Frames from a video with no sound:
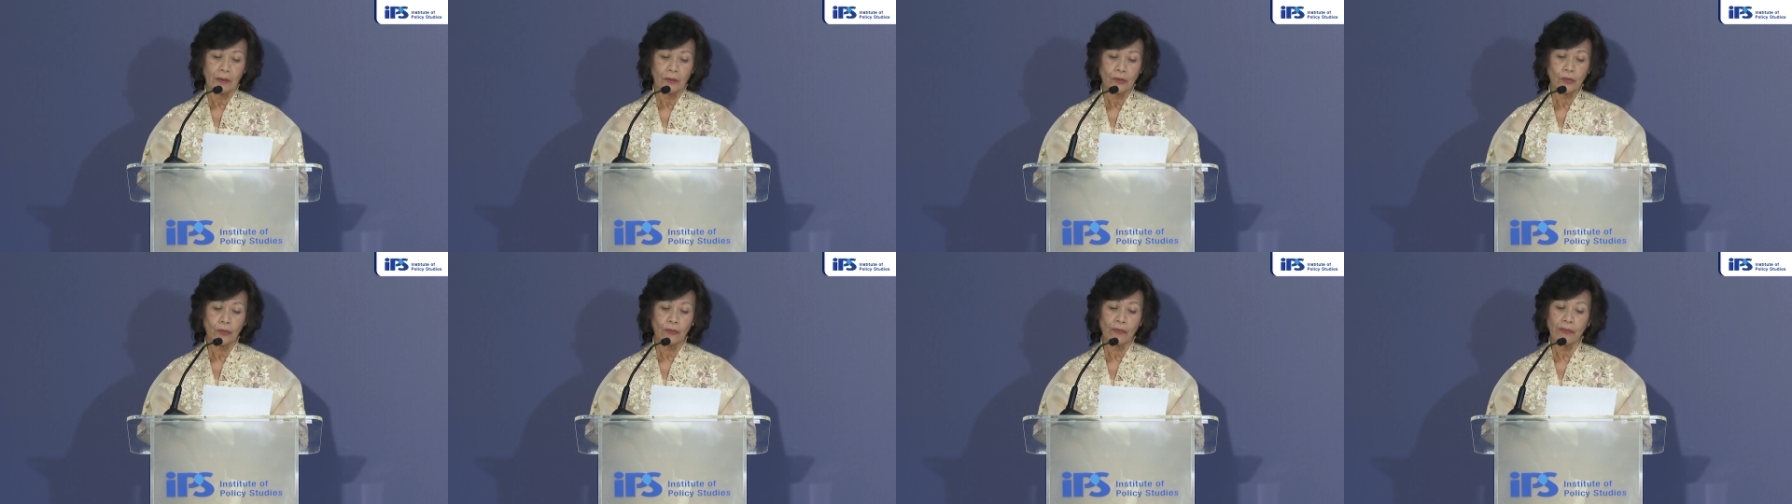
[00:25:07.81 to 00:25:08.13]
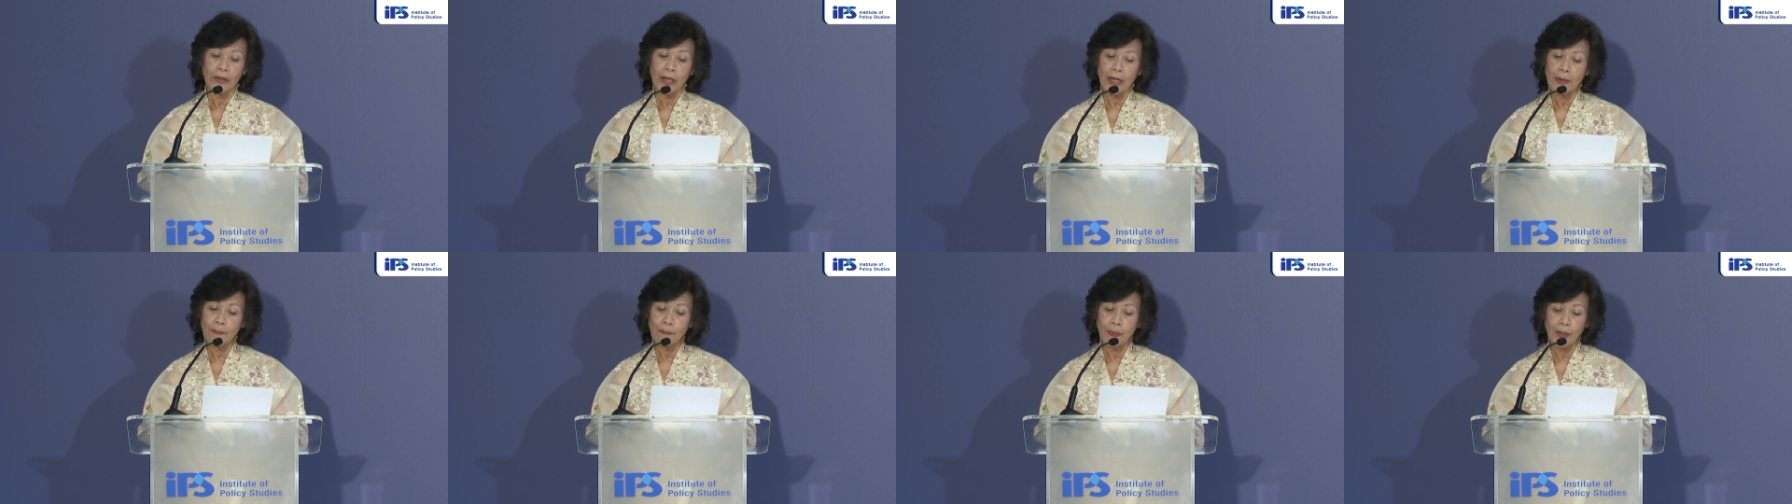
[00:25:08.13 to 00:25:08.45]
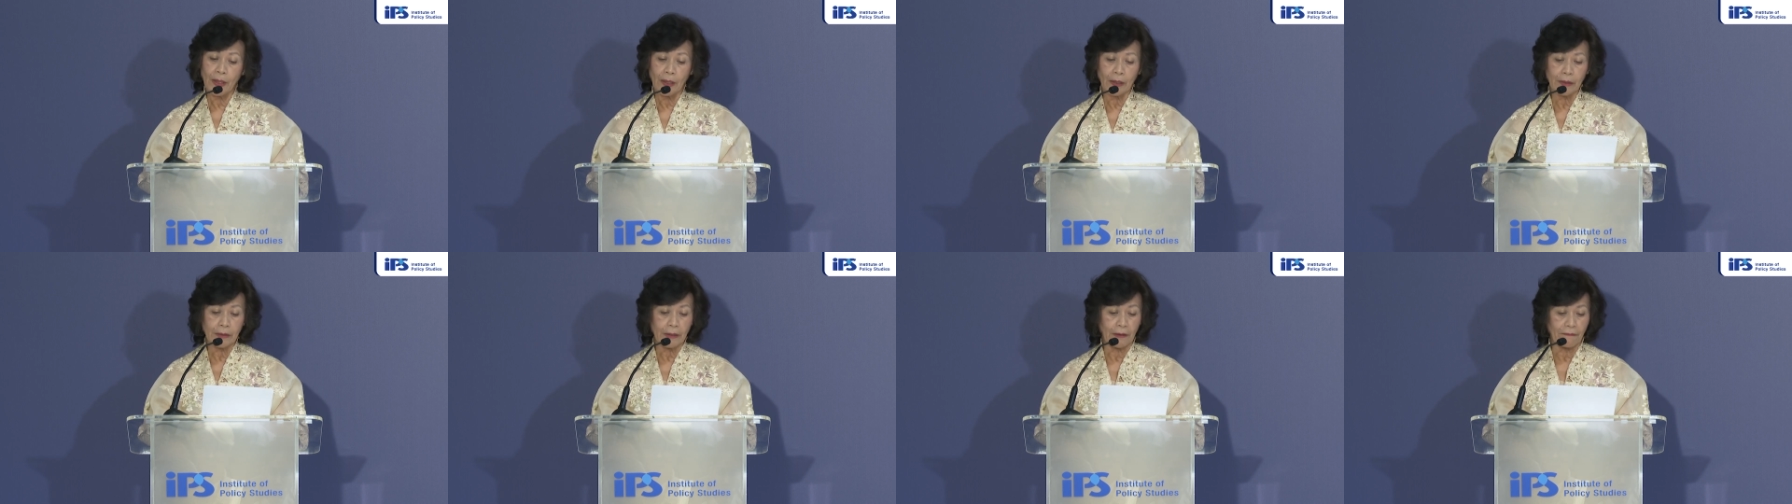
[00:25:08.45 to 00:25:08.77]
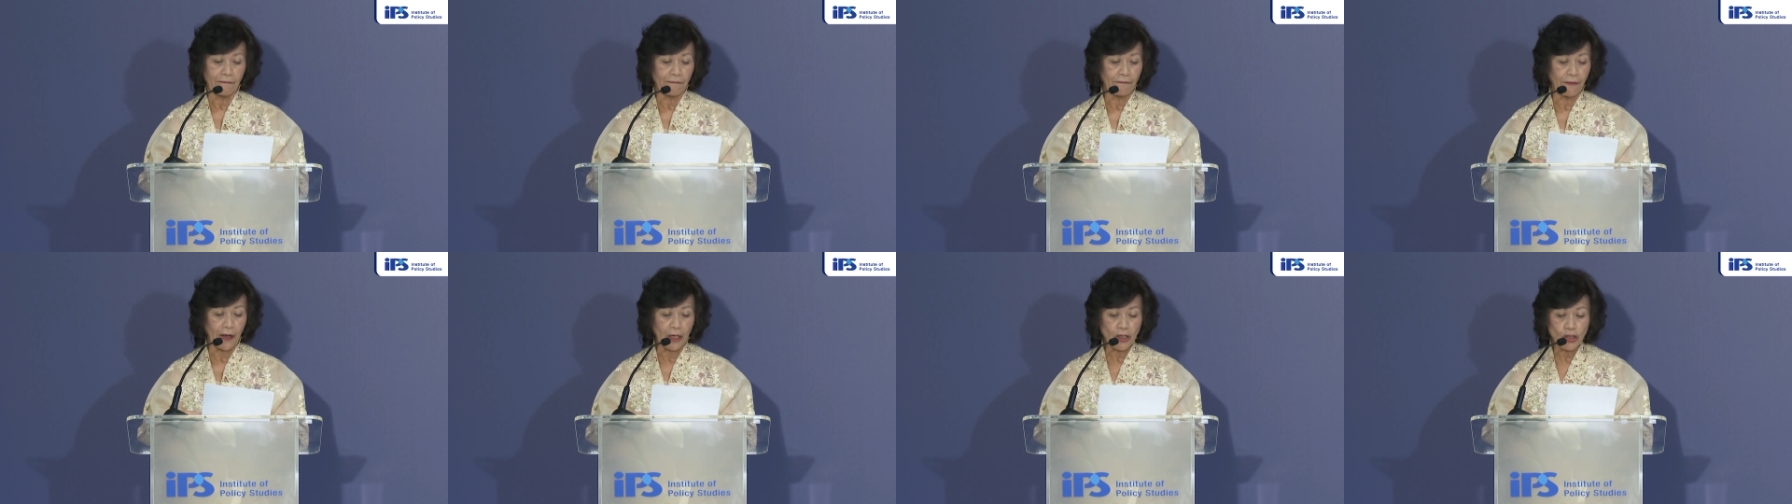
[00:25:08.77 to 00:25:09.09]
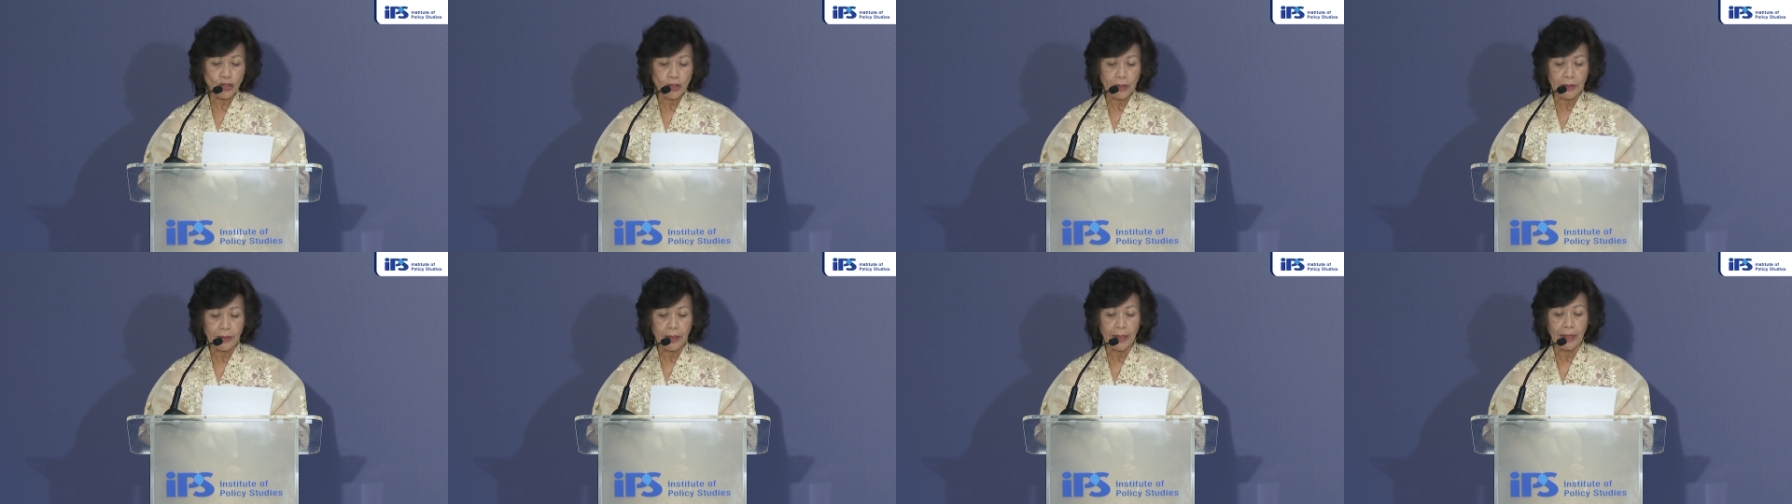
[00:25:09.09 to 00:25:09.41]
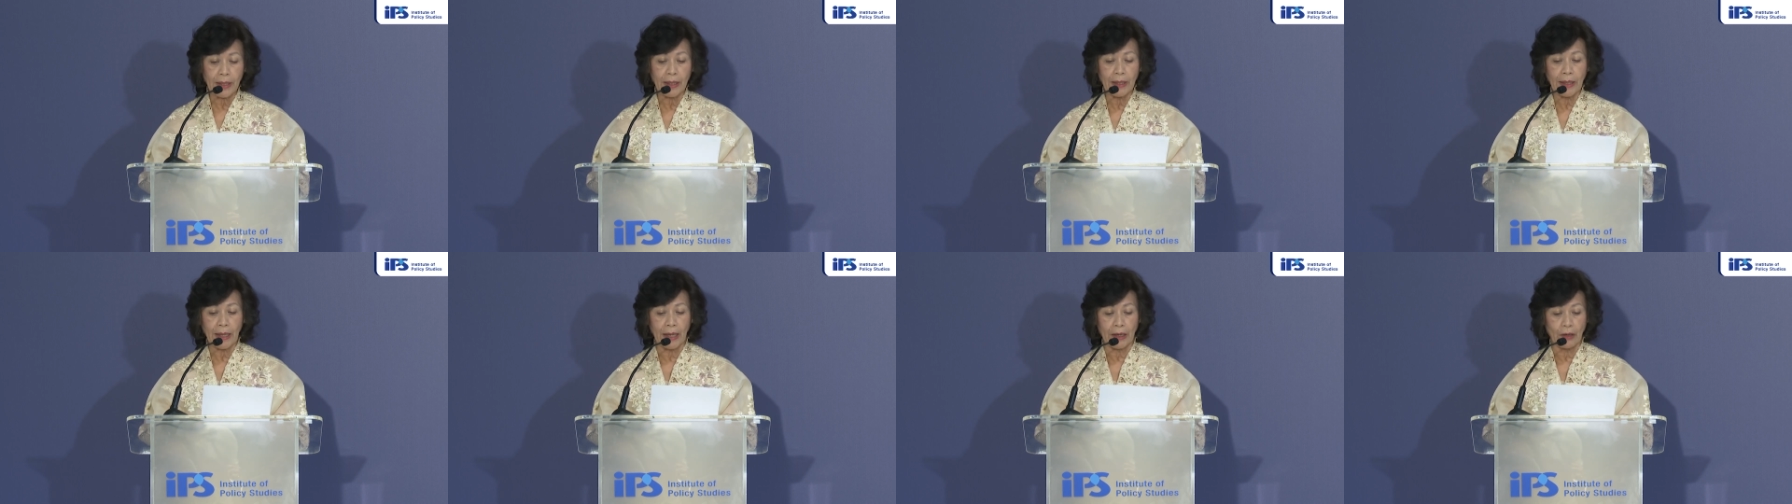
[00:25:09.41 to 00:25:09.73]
to rebuild the functioning